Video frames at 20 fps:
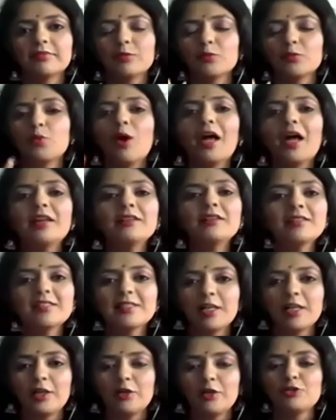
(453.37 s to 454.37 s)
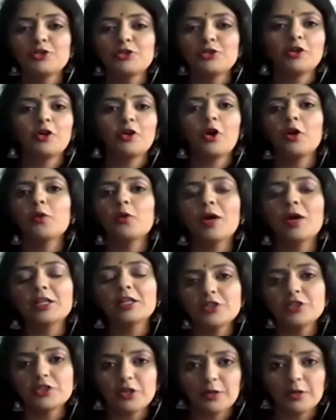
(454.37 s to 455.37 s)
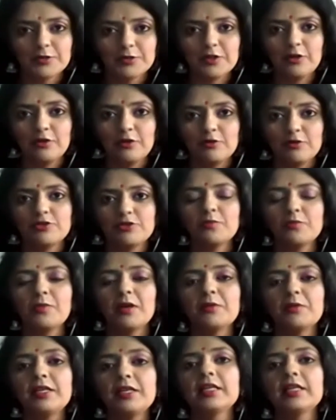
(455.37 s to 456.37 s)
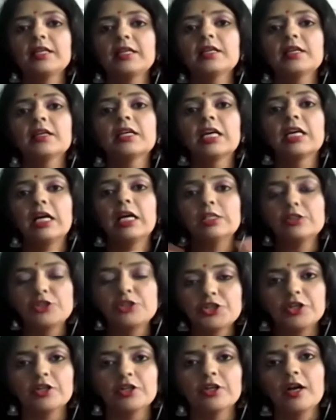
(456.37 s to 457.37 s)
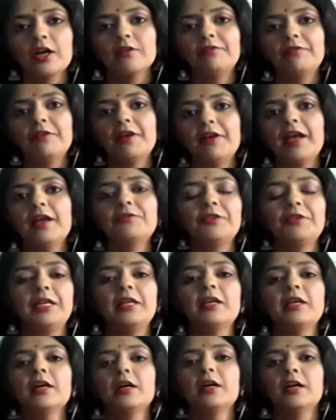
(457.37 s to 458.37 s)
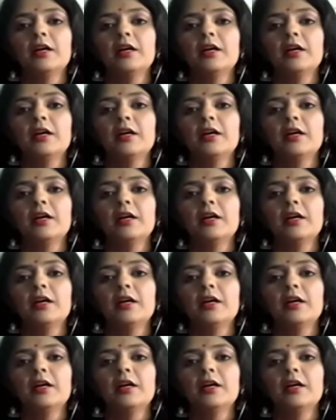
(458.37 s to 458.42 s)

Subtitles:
one solution or a one-stop solution, but building a culture where we,